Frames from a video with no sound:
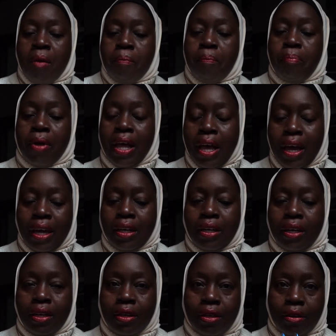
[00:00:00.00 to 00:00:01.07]
But
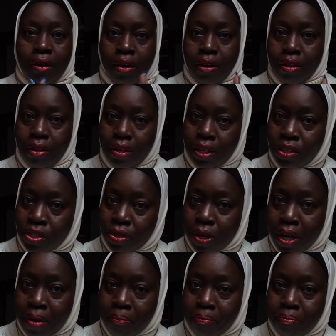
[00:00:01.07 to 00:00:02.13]
on this
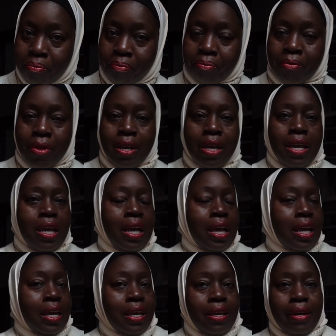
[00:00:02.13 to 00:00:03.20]
trip,
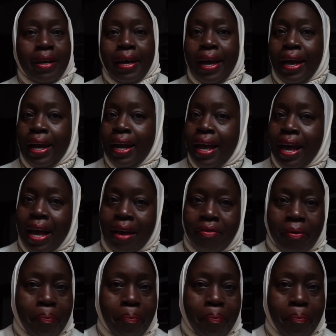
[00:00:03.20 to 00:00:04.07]
you gotta have a